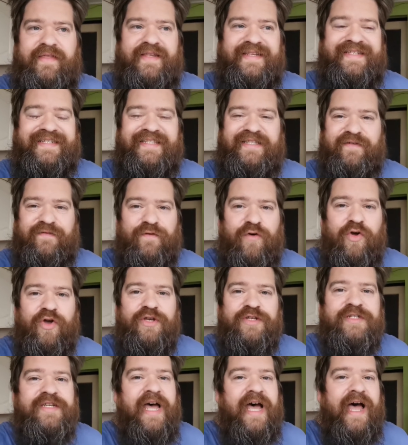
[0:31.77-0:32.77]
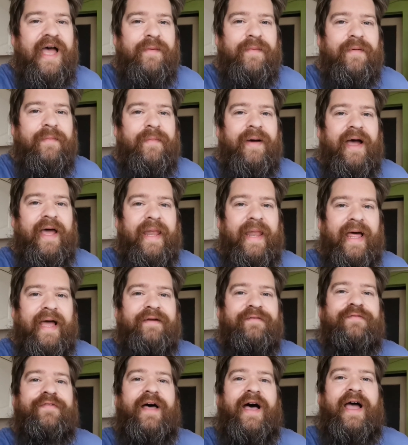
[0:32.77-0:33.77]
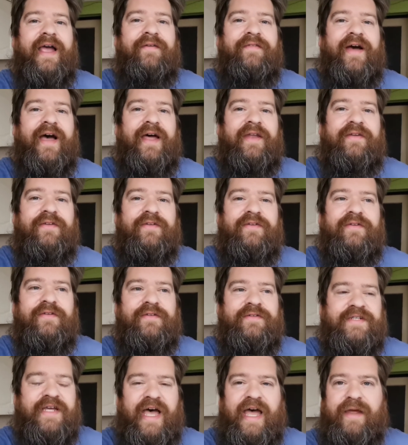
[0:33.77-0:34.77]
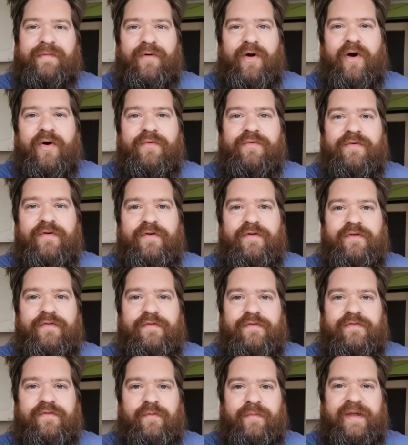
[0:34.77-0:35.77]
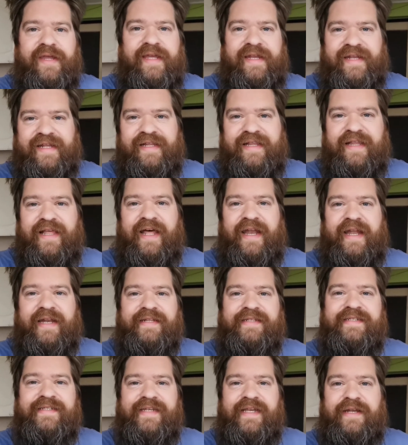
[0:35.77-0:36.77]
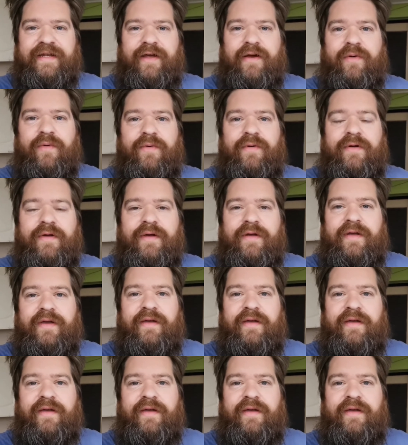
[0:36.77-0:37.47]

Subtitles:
This is the first time in my life that I've had time off for being ill and had a sick note.